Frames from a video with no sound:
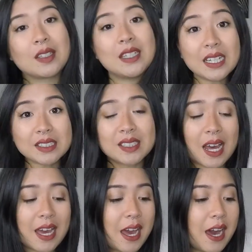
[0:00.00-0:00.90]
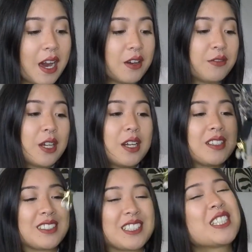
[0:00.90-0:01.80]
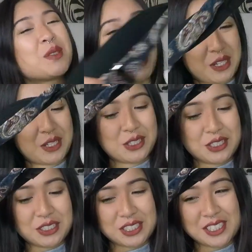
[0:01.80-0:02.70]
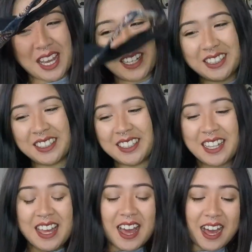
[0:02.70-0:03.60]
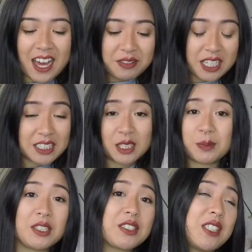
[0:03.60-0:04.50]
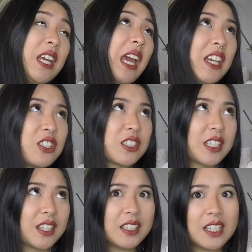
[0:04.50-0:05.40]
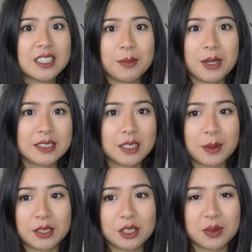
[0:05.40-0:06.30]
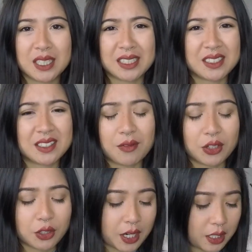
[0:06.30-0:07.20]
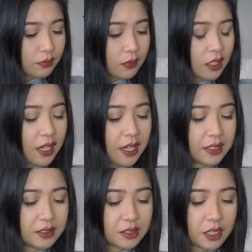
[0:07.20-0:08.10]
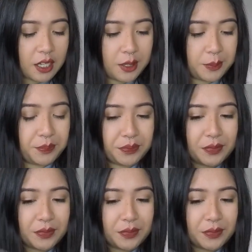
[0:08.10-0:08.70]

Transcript: Next, I have suspenders. I haven't had suspenders in ages. I think last time I had suspenders was like in seventh grade. And um,